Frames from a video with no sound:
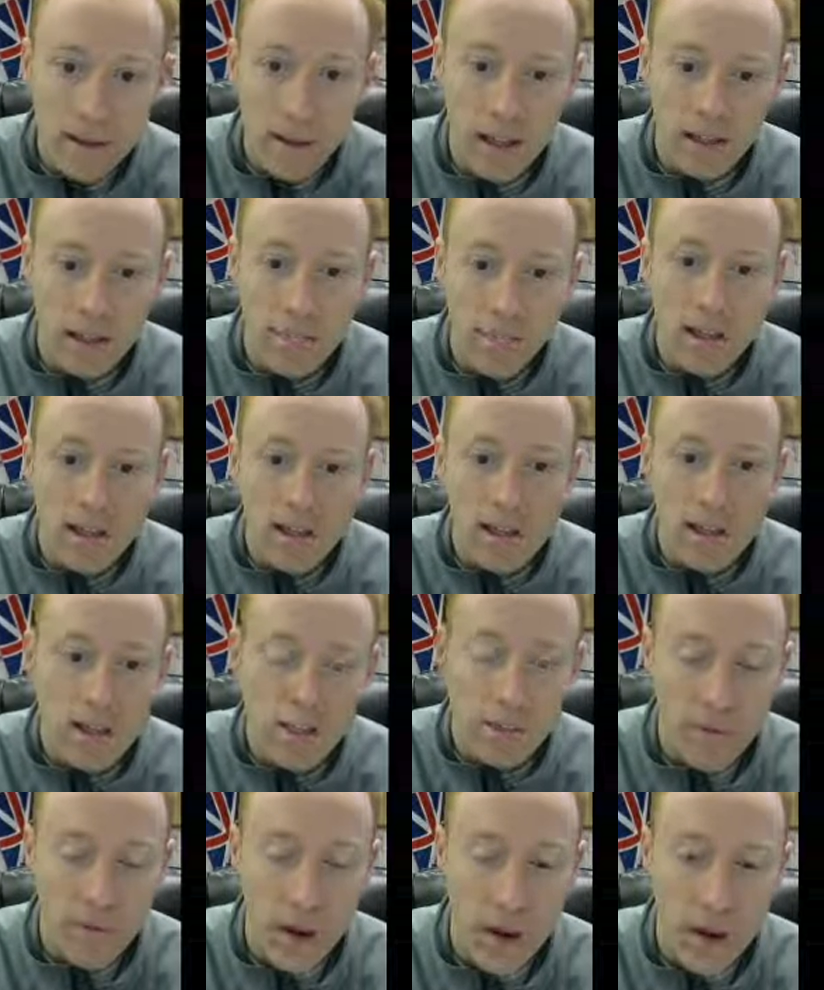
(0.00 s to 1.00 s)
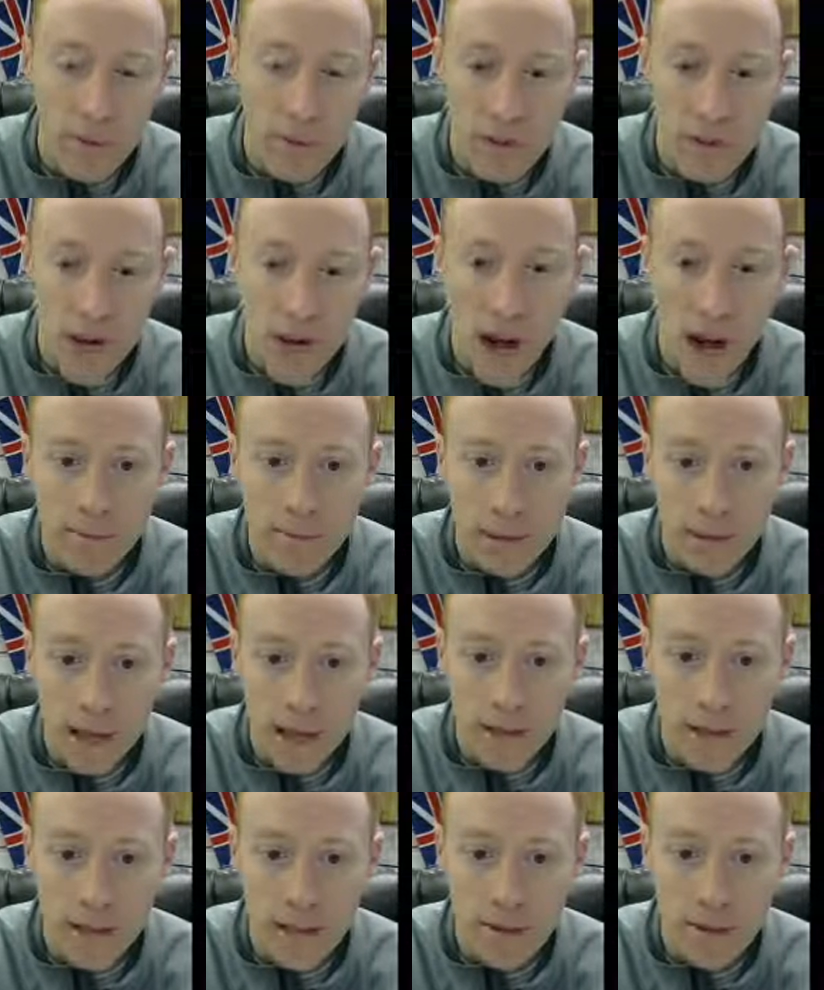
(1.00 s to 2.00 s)
It simplified the jobs,
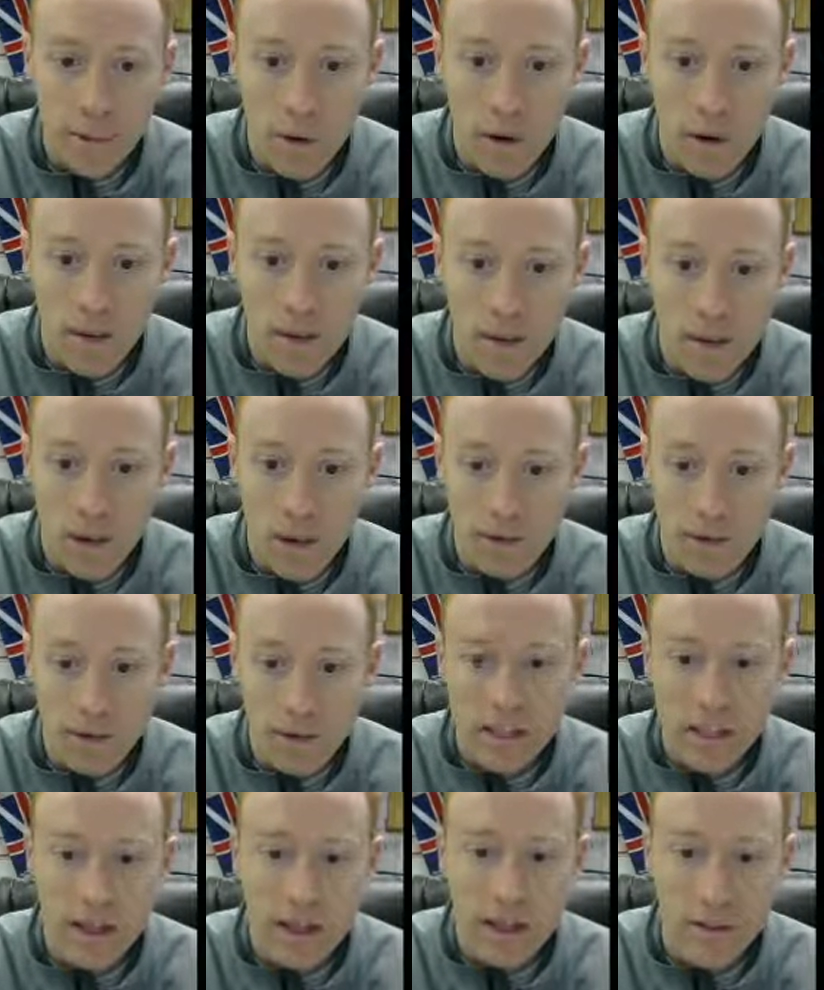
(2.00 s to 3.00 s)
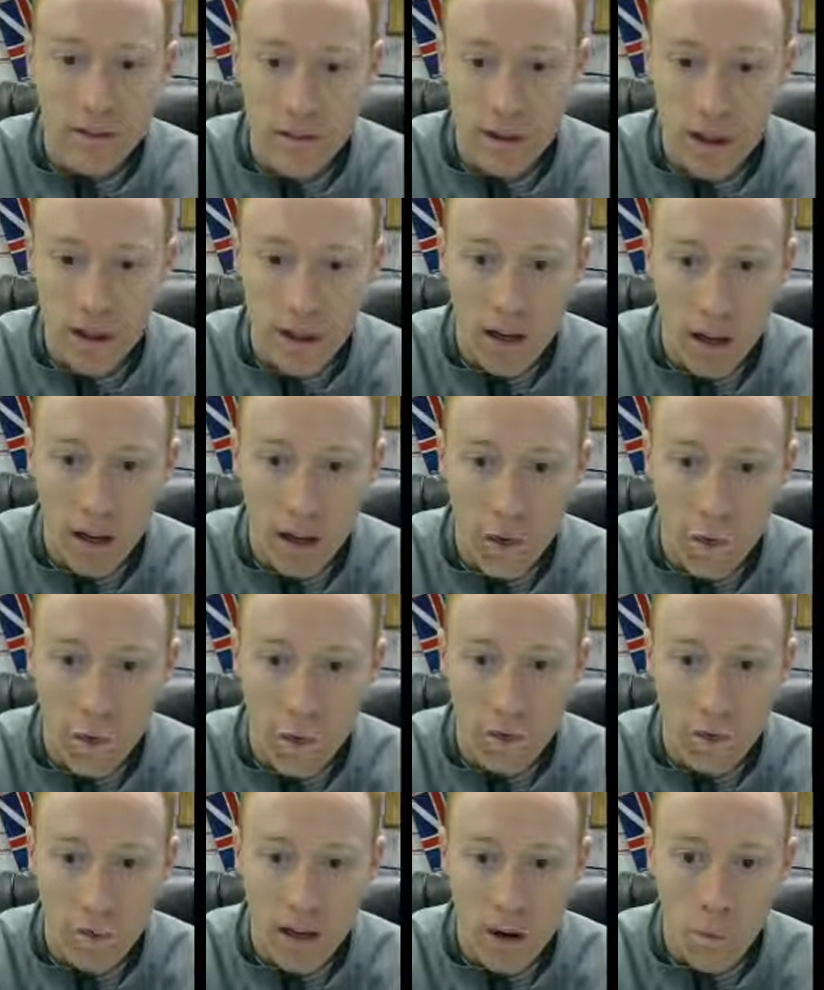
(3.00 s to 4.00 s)
allowed anyone, instead of a
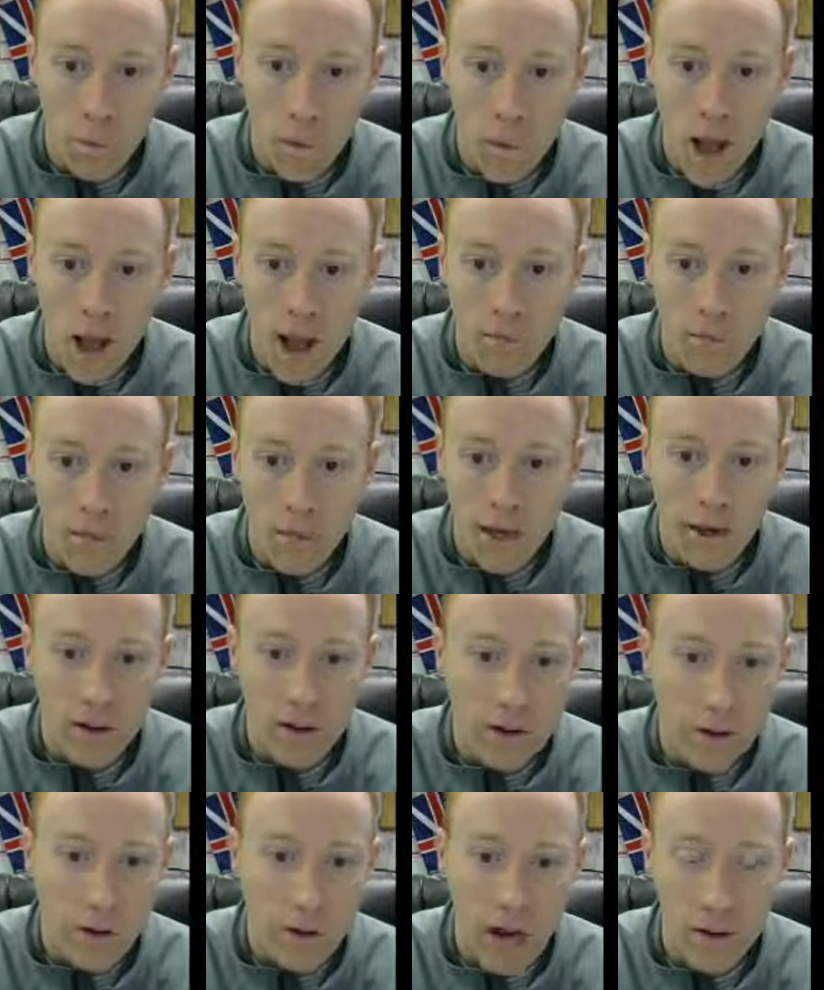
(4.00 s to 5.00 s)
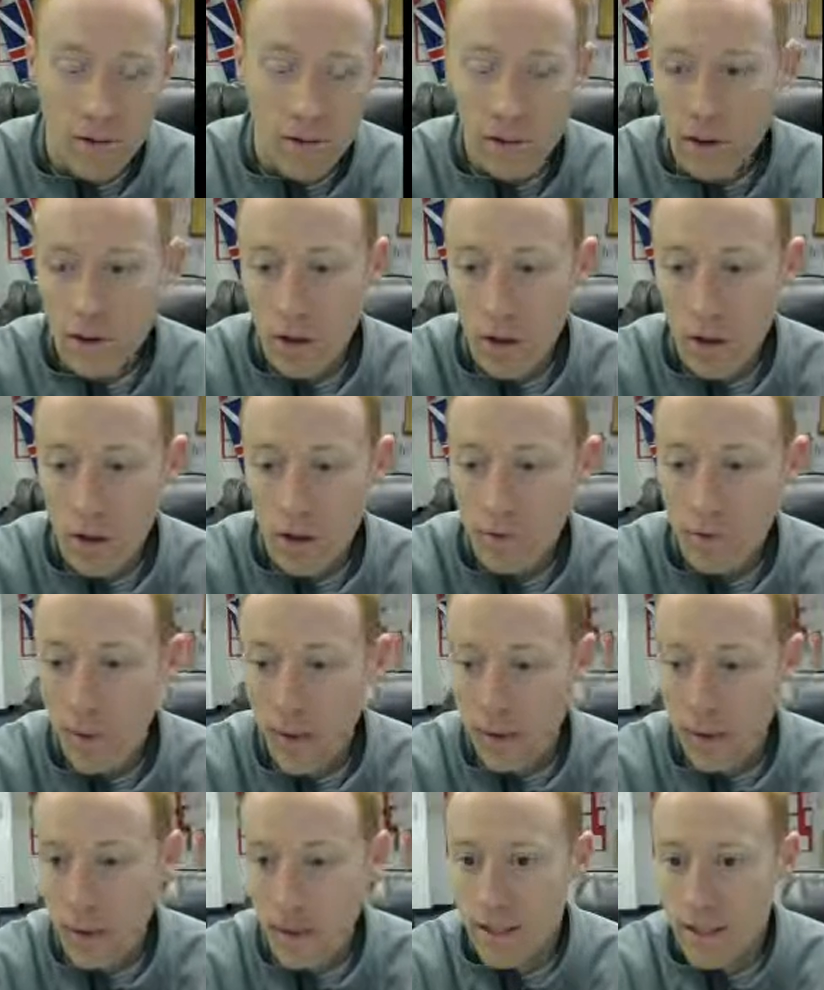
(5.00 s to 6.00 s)
wagon maker having to know how to
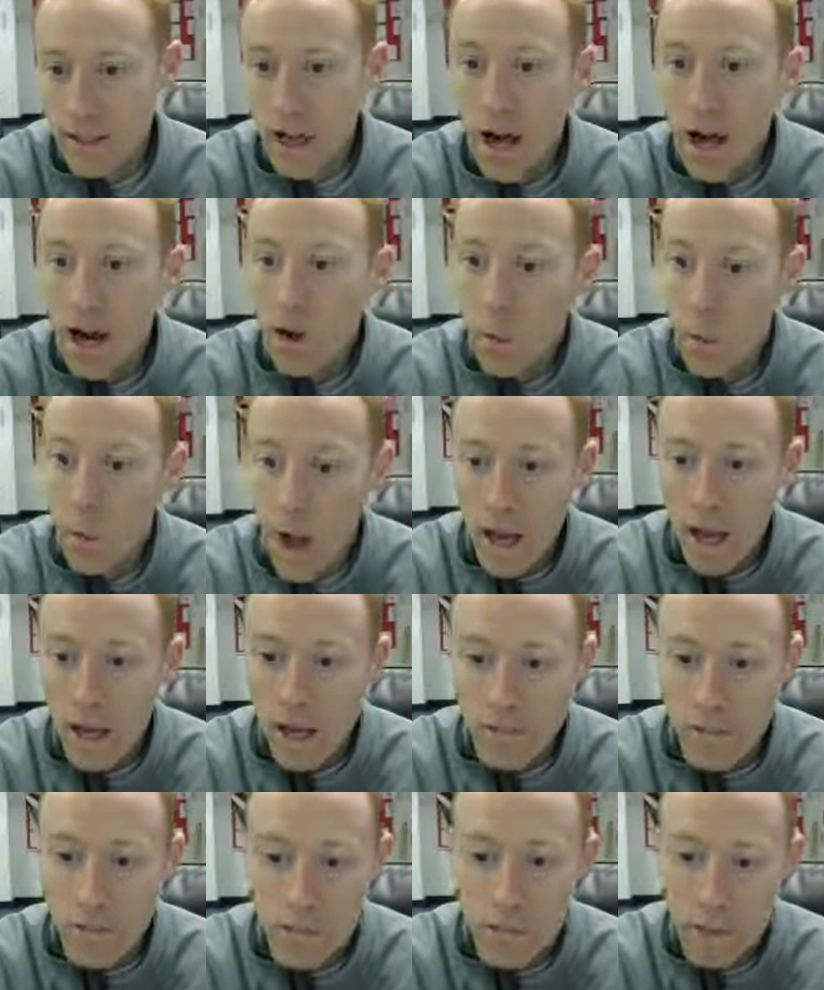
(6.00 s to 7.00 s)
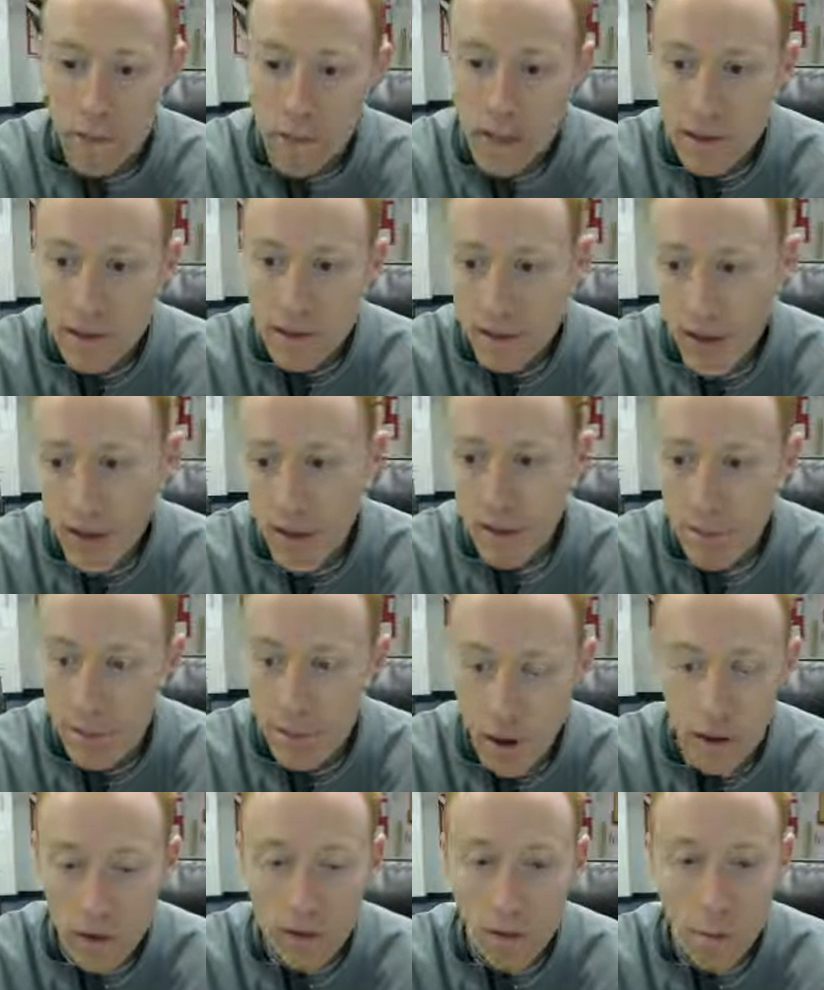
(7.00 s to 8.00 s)
make the entire wagon, every piece, every
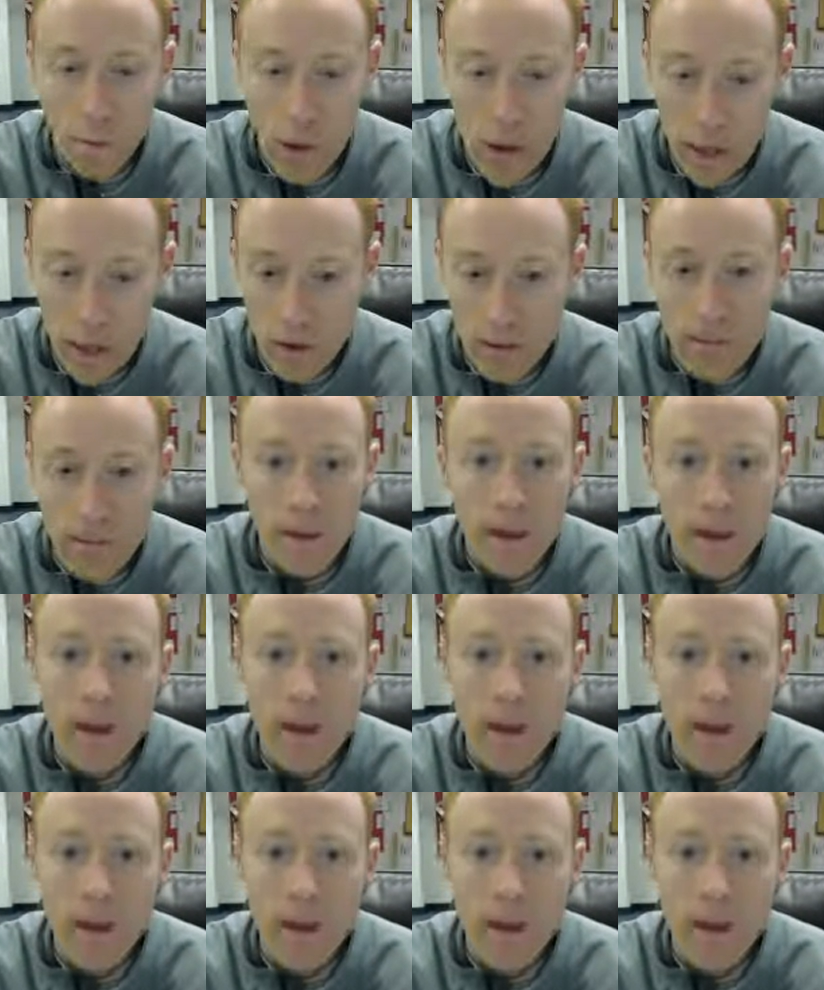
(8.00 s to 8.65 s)
part of the wagon.